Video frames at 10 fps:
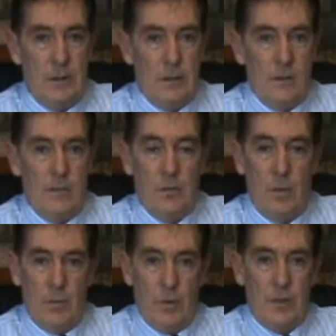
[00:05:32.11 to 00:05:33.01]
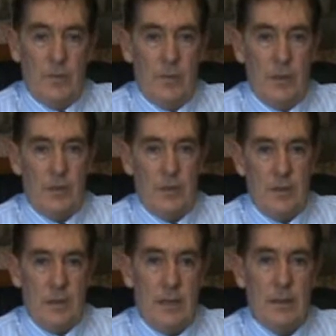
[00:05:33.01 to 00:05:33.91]
So if you want more information
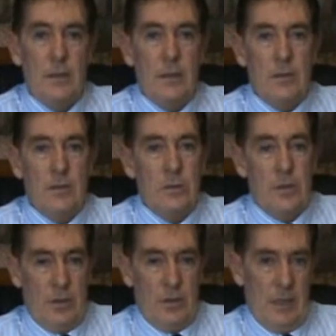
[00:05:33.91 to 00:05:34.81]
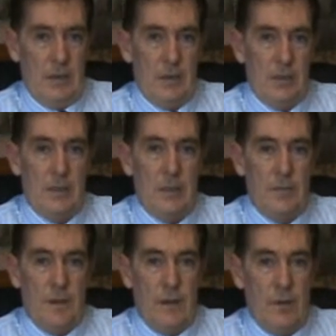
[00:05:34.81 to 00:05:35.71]
on that, just contact us
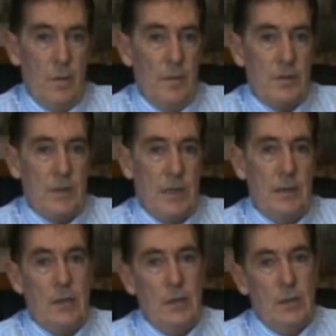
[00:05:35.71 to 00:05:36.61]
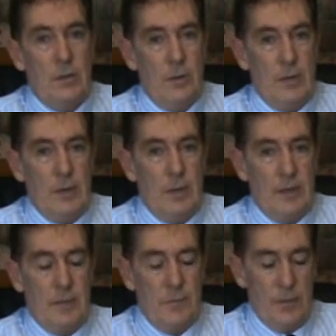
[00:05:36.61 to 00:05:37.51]
either via our website or our
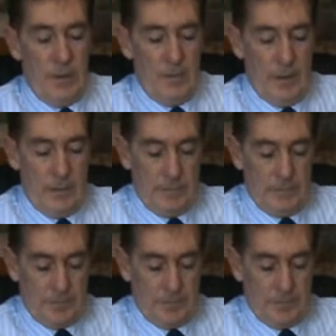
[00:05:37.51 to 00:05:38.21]
clinic phone number.